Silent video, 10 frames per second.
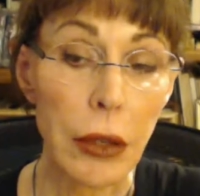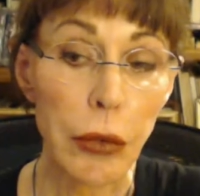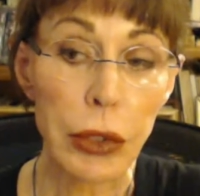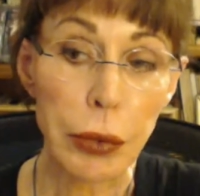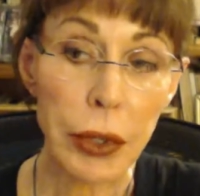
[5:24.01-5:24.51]

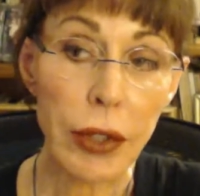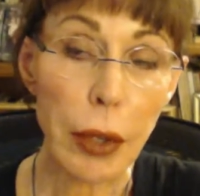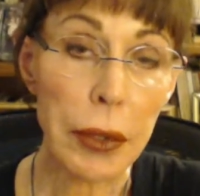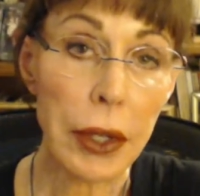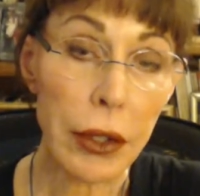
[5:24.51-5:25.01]
which brings
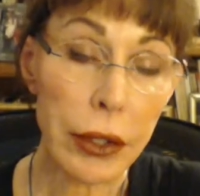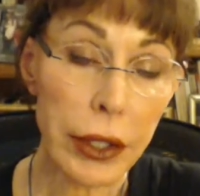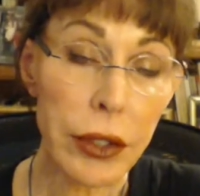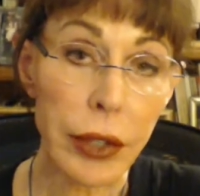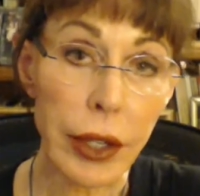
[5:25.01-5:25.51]
up another
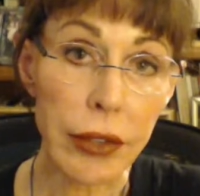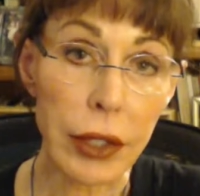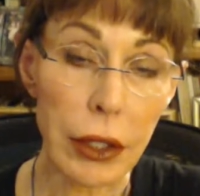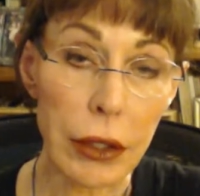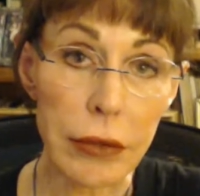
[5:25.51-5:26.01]

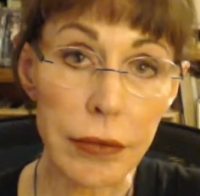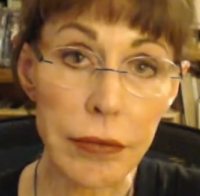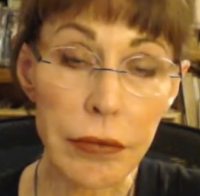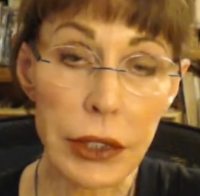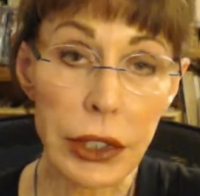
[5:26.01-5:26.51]
interesting
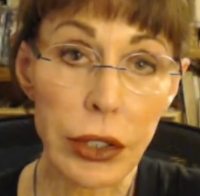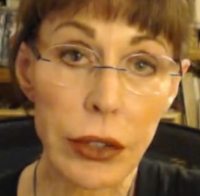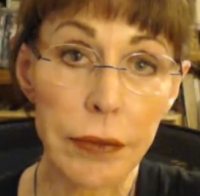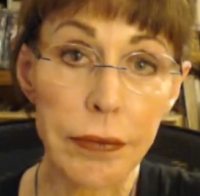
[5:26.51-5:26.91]
issue.